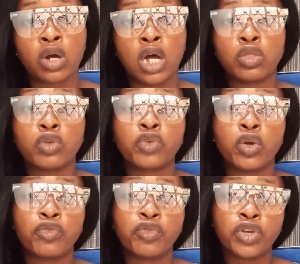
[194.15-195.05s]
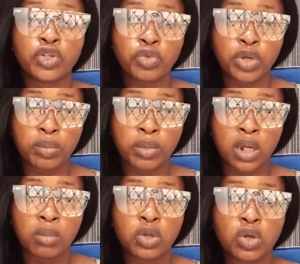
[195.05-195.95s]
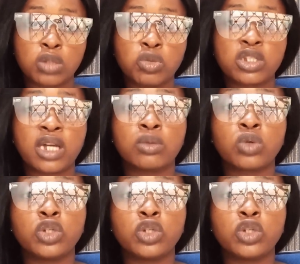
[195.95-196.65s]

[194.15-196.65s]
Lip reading: and not for your face cream. Because most times